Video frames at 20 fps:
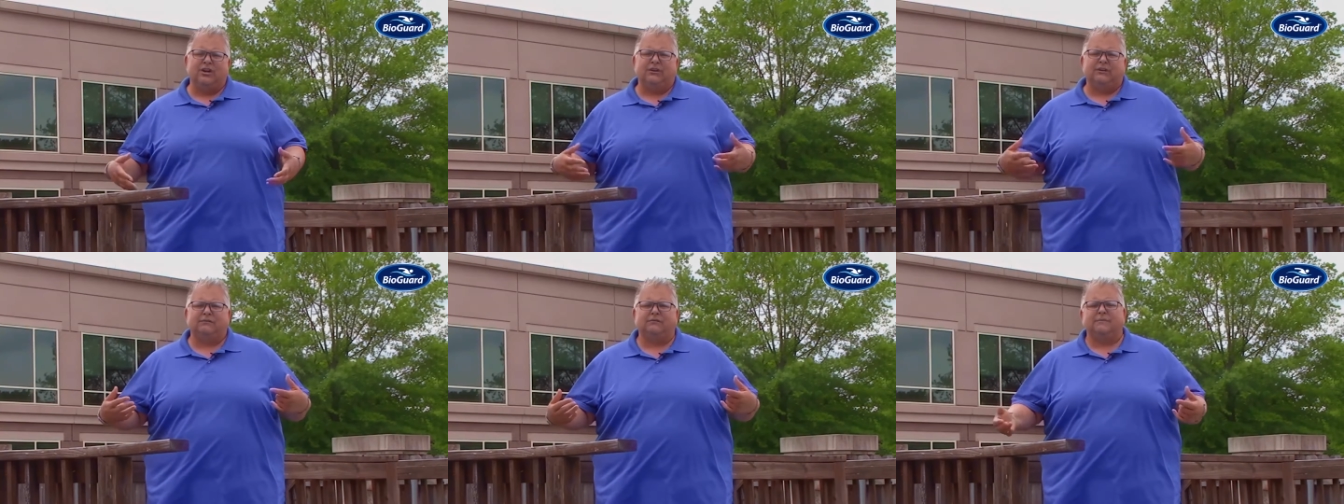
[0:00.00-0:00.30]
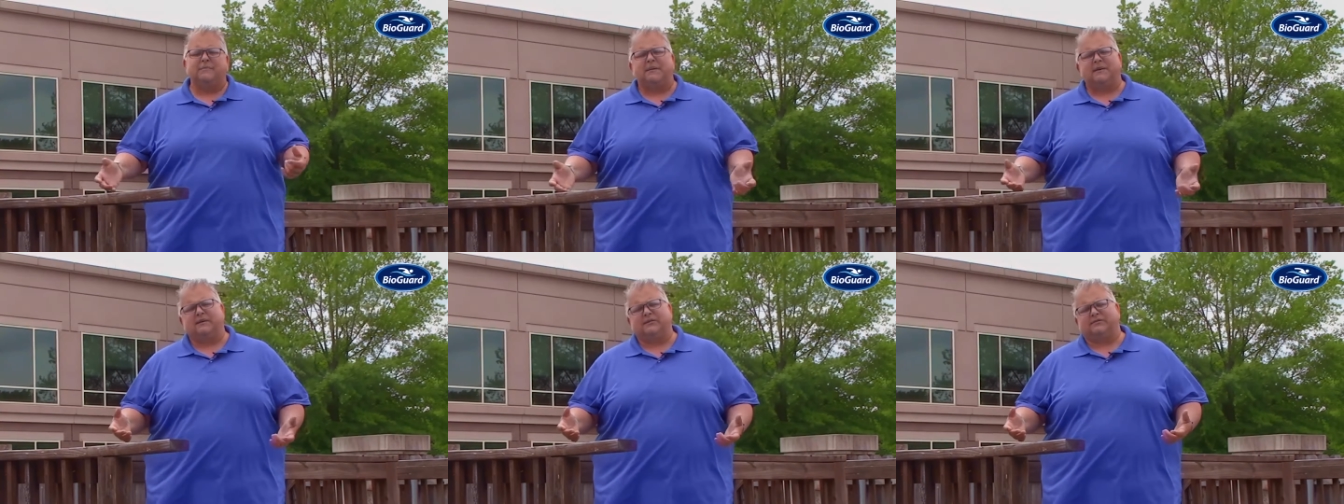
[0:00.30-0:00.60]
you
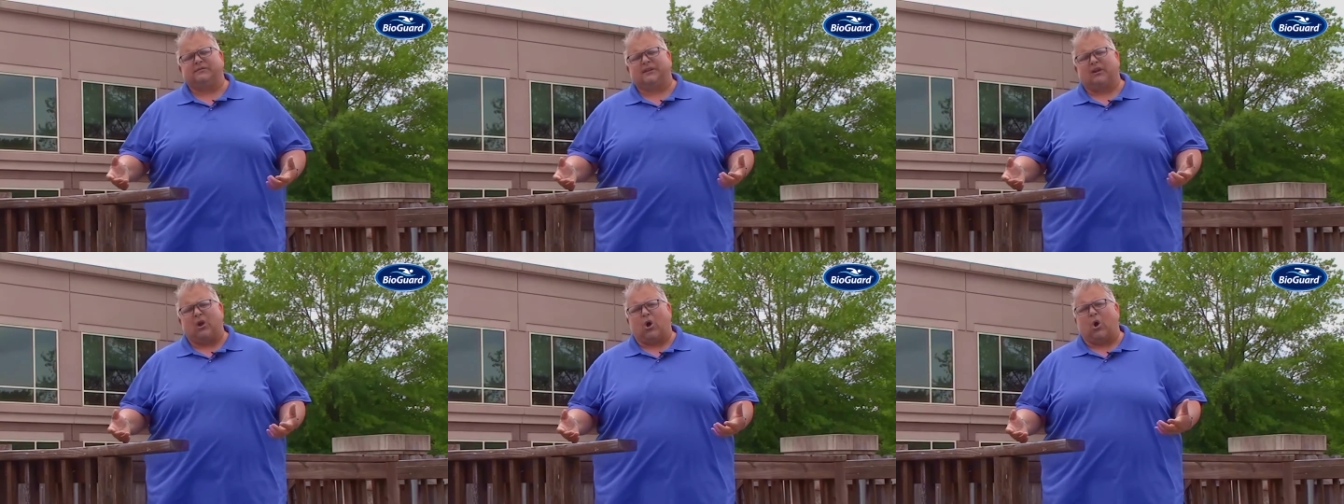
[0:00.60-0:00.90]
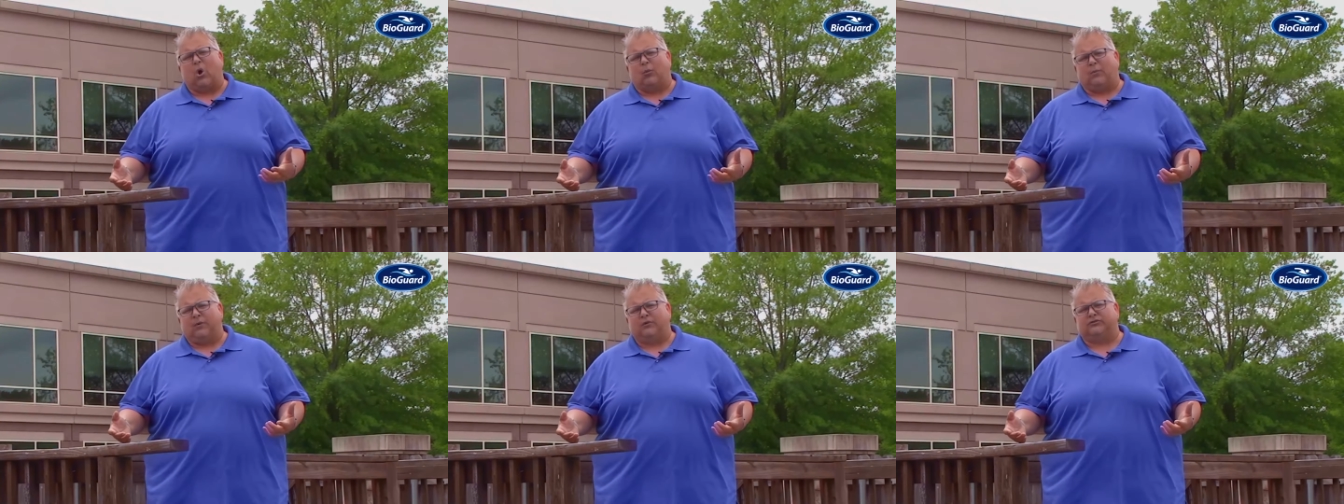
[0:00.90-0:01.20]
would be using
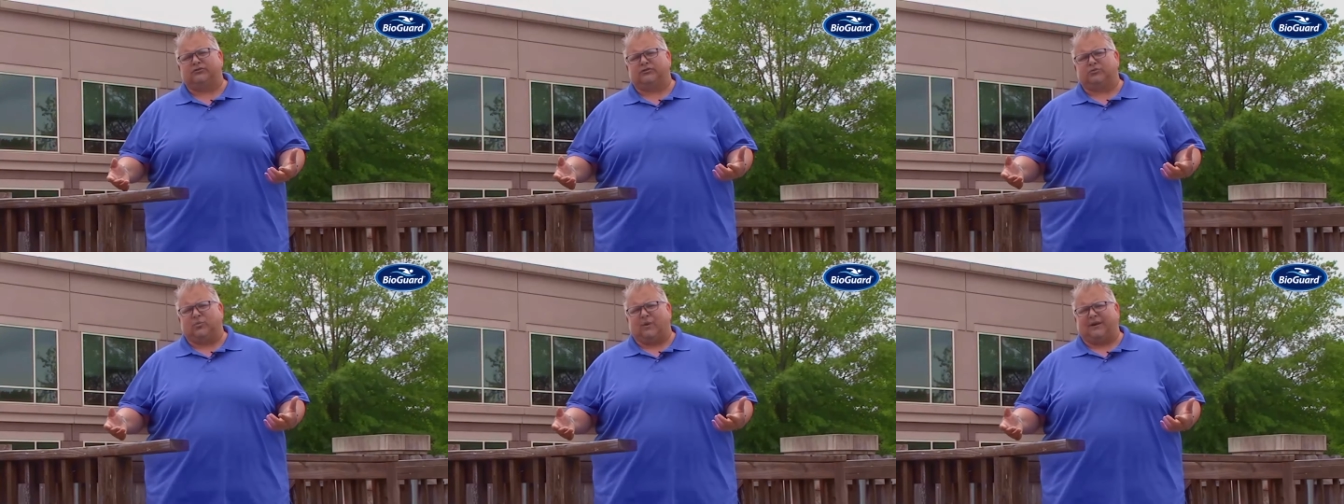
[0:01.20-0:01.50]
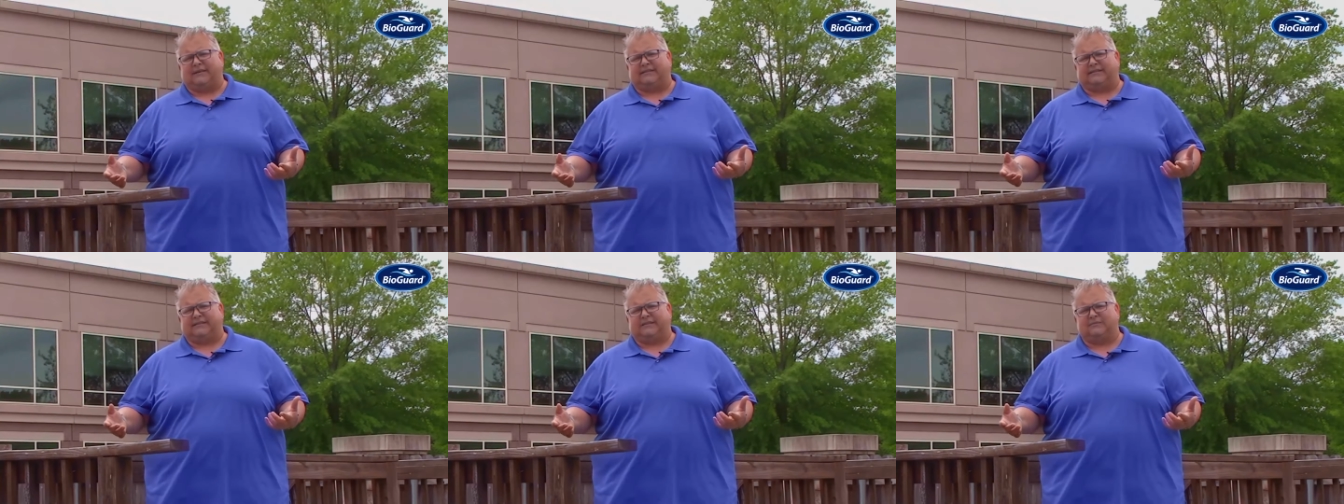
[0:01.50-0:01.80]
almost
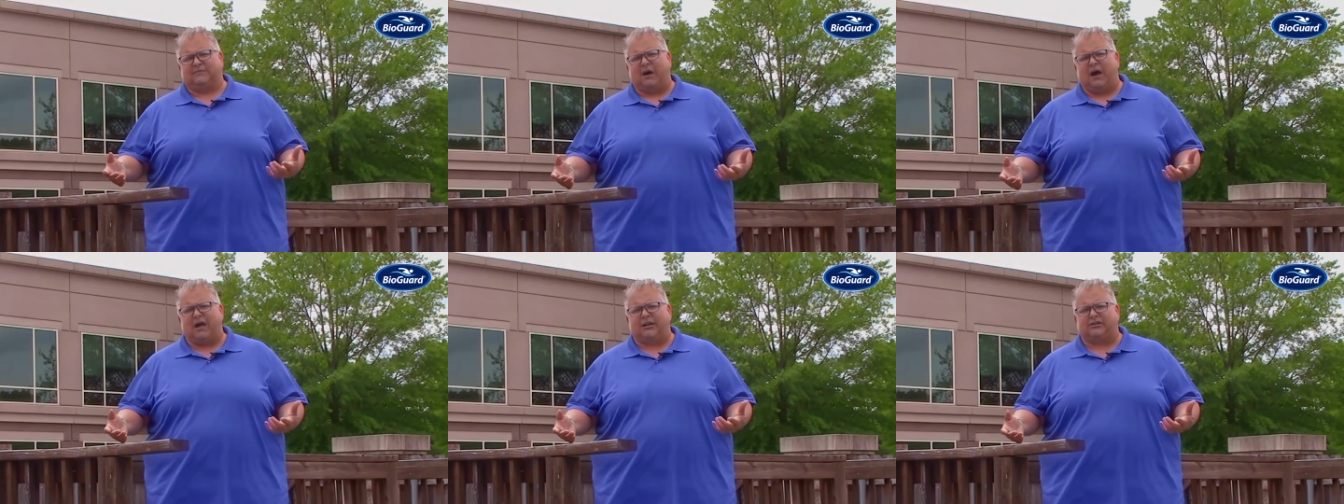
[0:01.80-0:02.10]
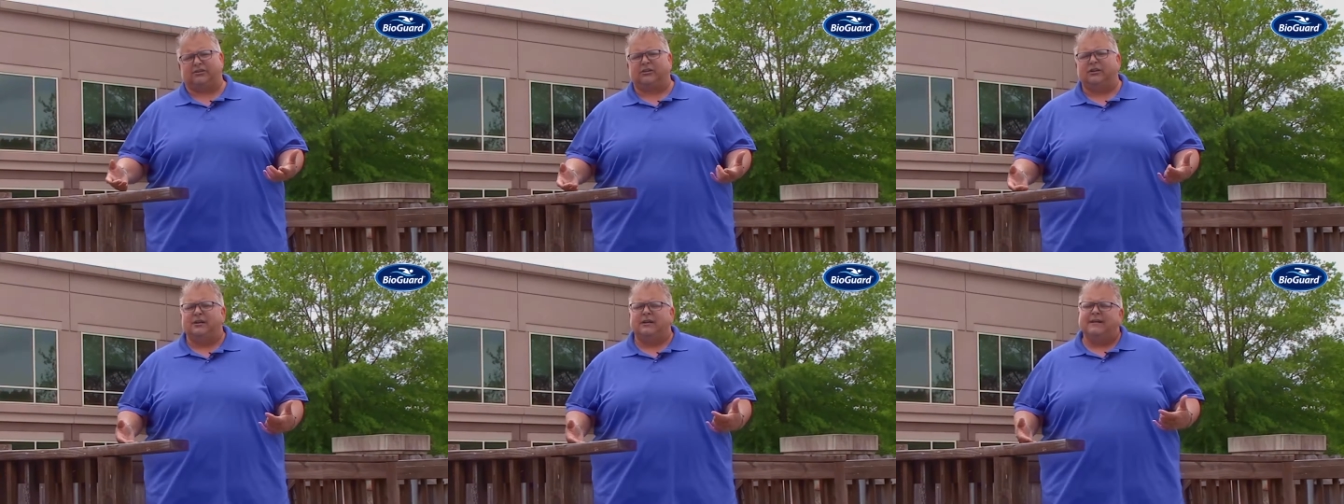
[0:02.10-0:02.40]
twice as
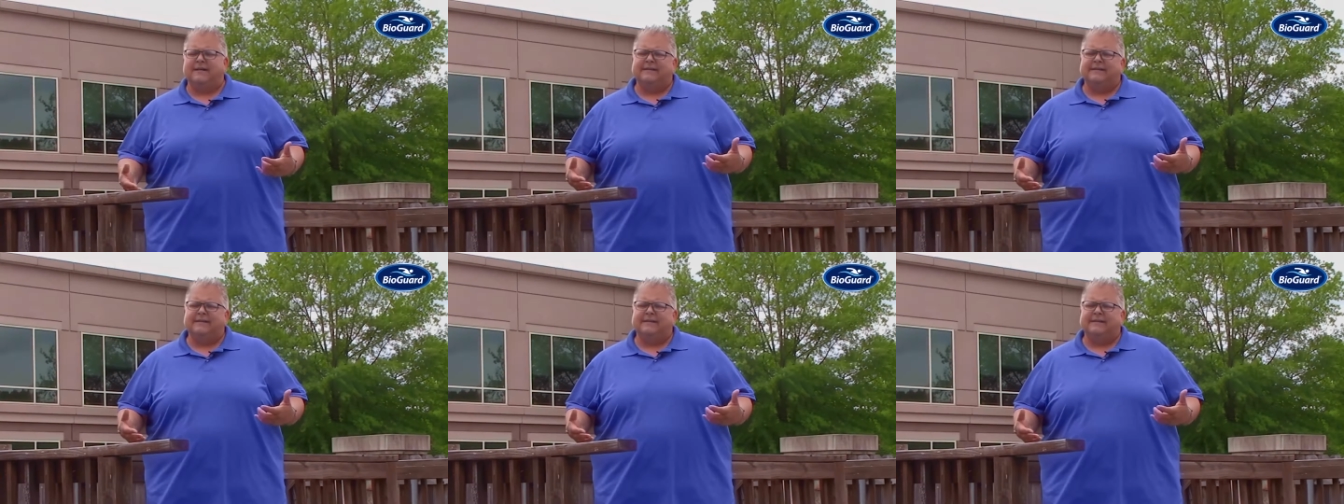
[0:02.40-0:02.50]
much.